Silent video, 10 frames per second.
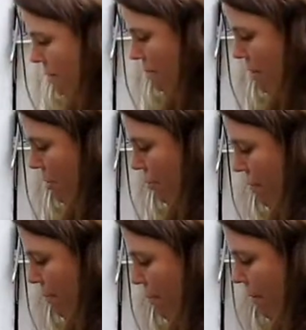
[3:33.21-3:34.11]
my
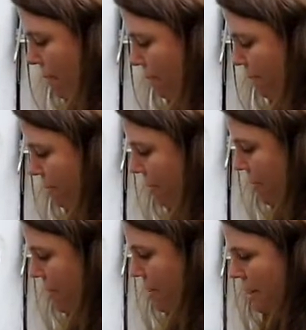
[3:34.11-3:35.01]
shrimp
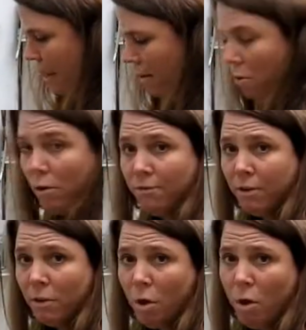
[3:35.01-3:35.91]
and I'm going to
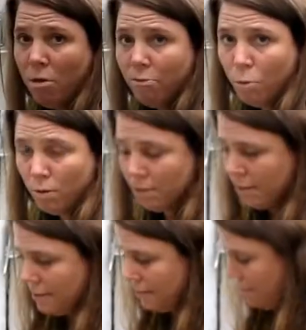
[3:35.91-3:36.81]
fill all 4 of
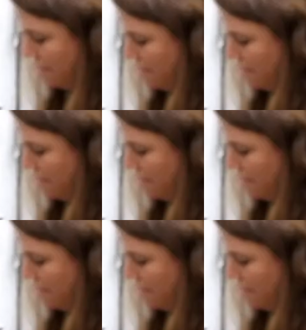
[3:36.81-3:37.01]
these.